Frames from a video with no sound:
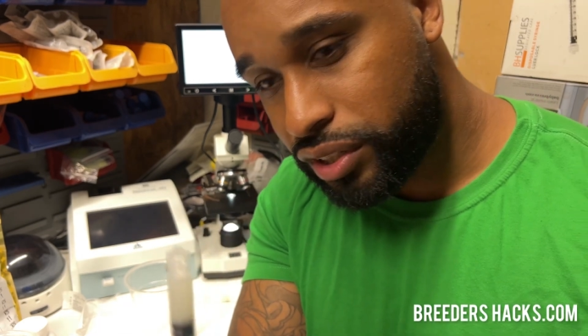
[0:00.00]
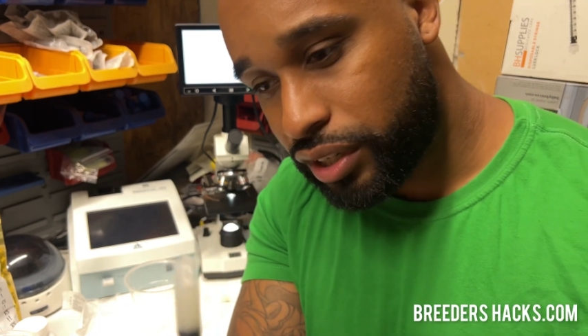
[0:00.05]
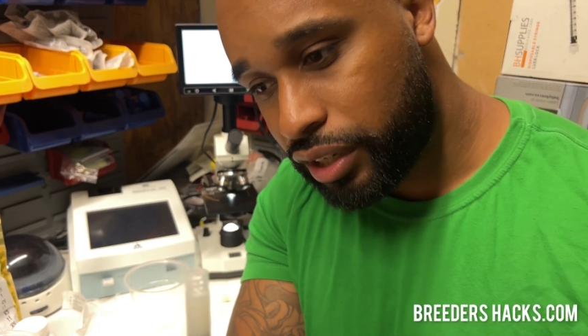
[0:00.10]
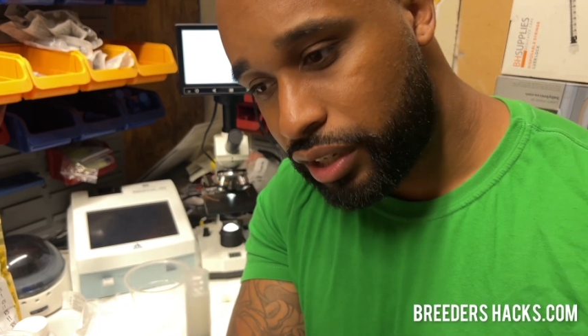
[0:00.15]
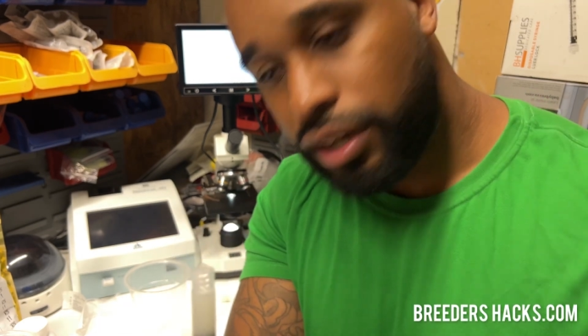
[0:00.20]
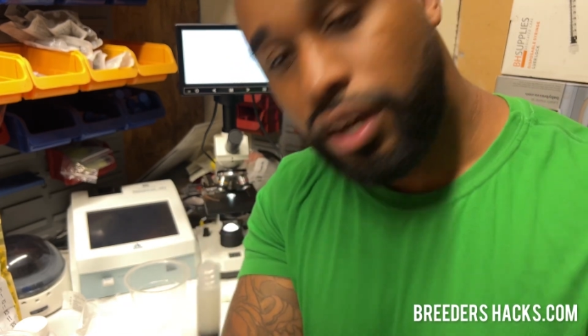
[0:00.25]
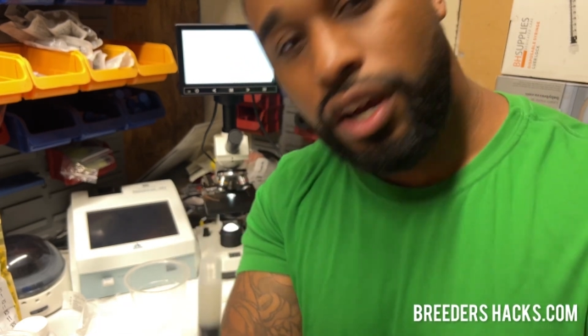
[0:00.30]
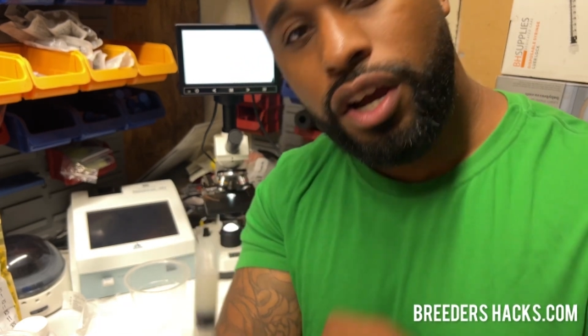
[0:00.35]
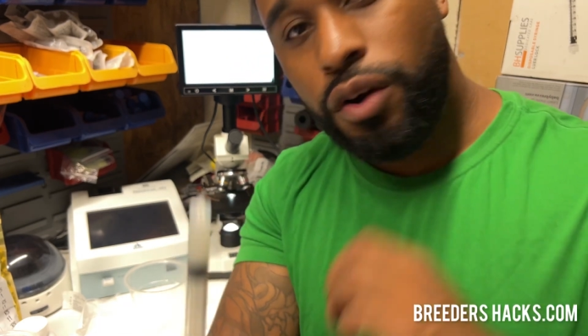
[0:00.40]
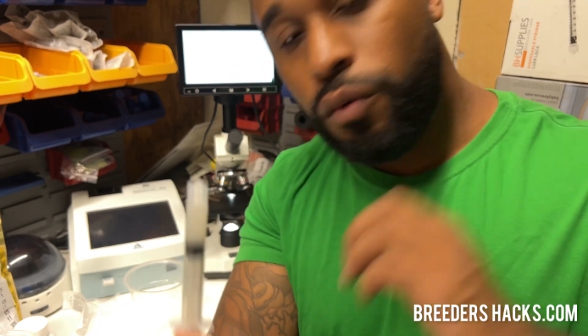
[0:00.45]

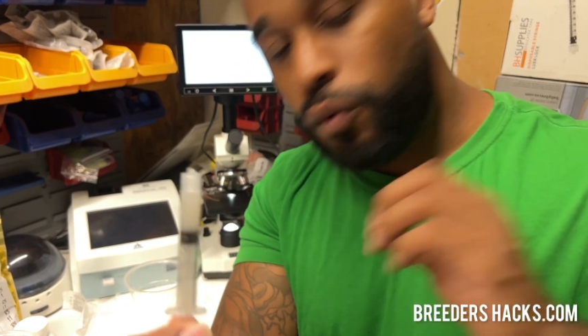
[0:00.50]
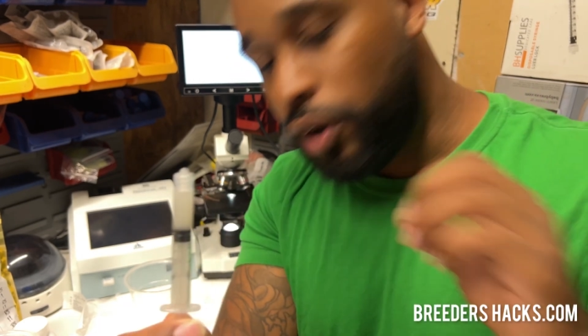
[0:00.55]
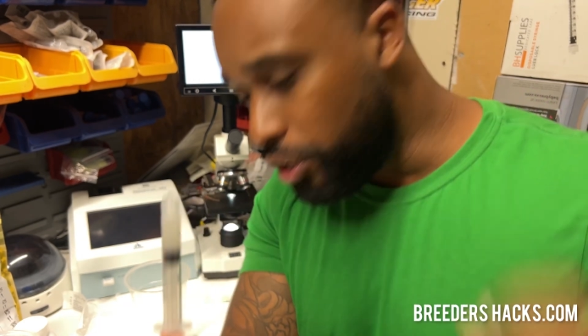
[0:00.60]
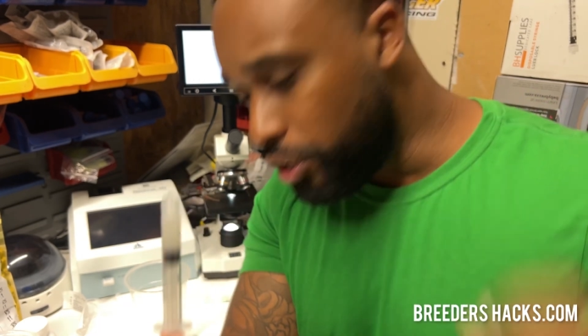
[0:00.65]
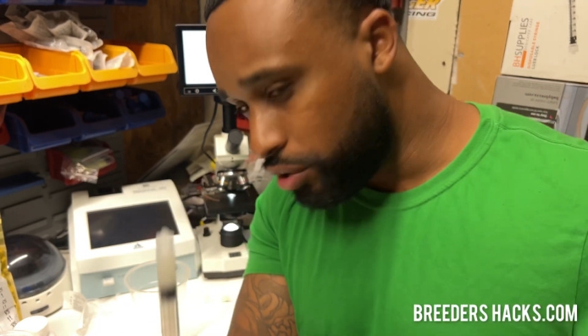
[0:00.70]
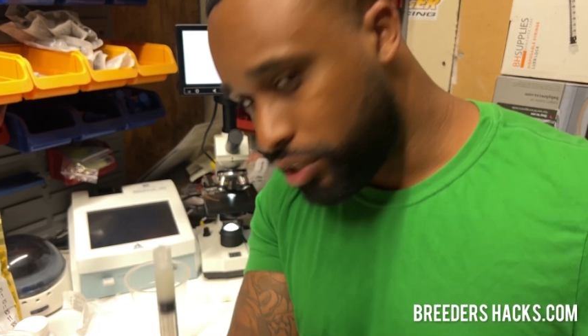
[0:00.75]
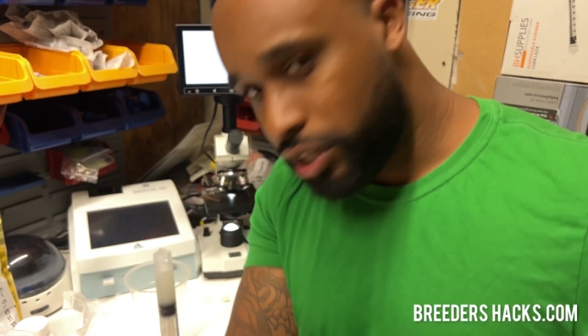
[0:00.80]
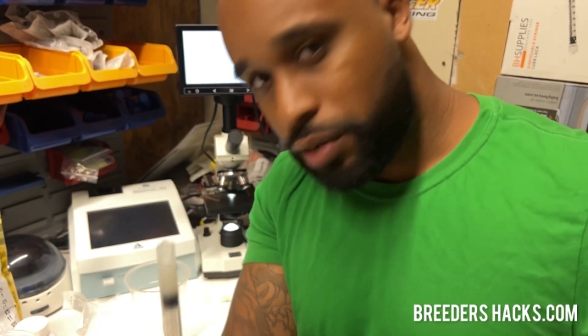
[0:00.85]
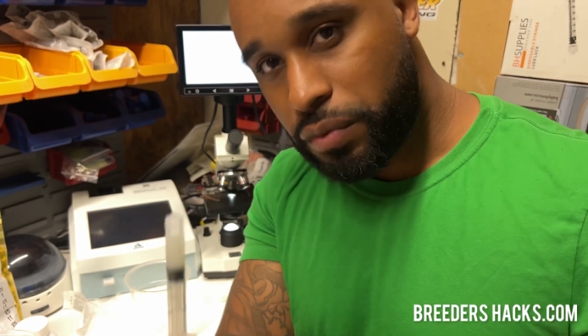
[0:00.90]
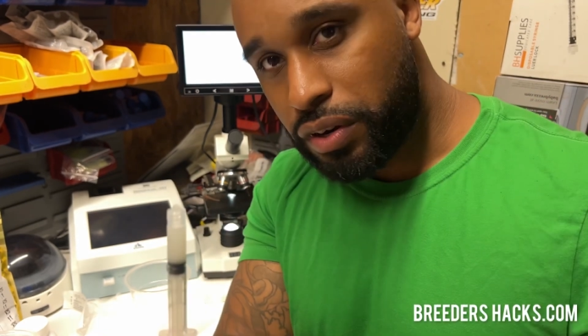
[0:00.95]
done. We
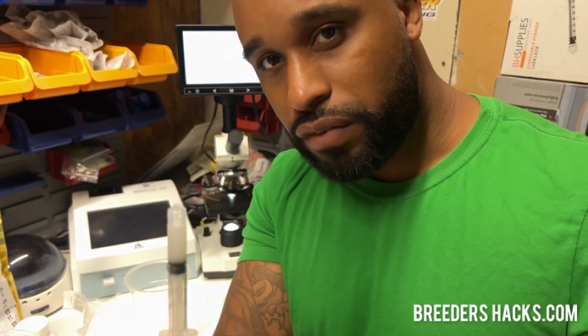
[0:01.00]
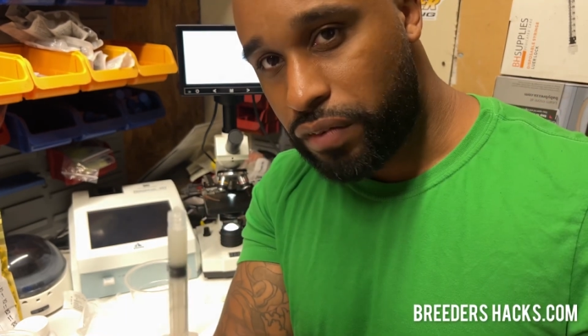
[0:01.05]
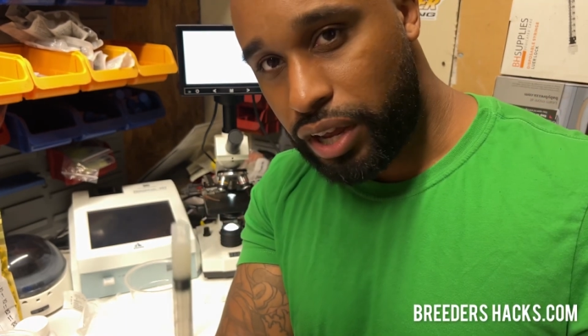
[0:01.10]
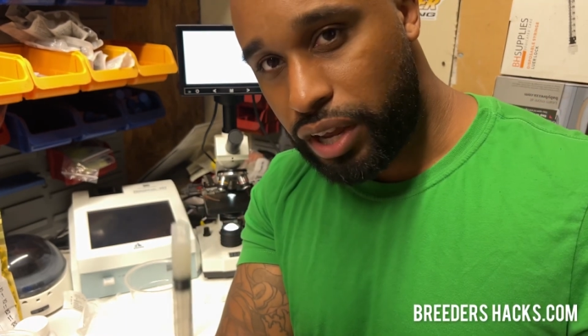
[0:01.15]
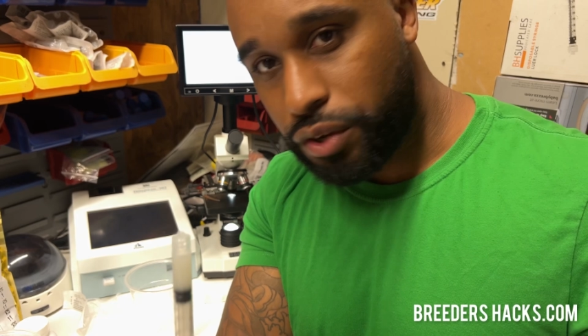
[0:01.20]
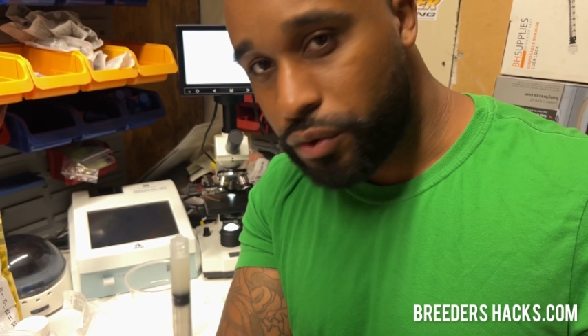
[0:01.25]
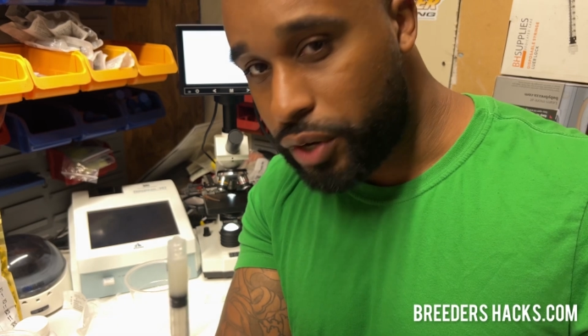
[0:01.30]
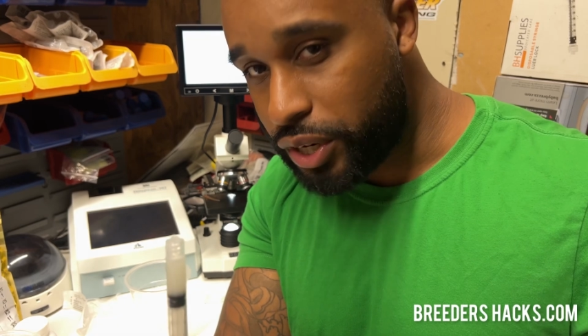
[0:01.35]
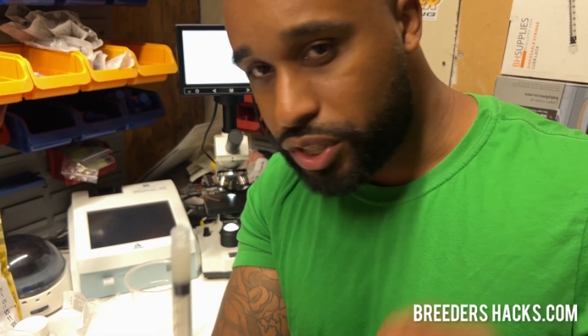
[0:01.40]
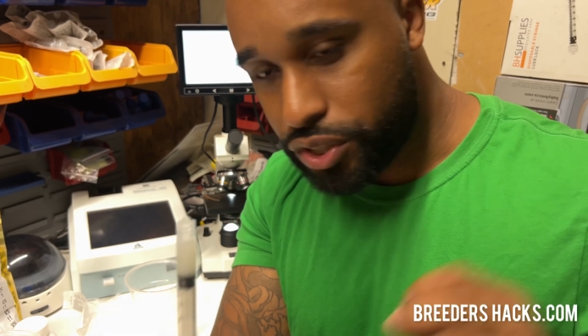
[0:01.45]
do semen
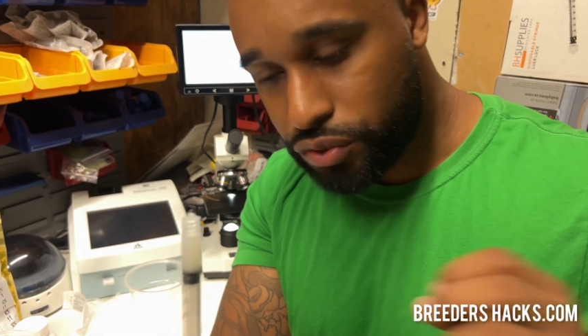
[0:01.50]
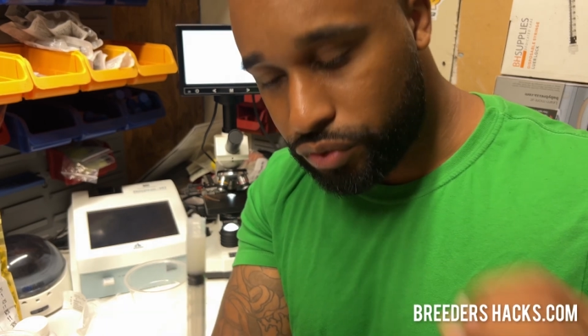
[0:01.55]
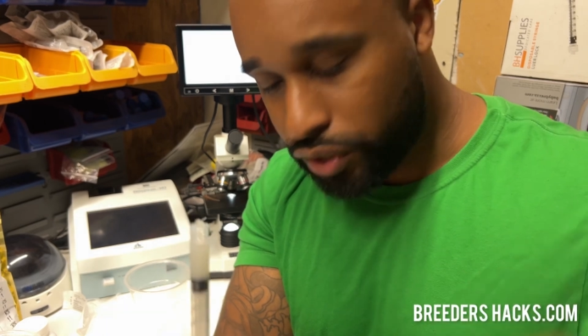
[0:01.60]
evaluations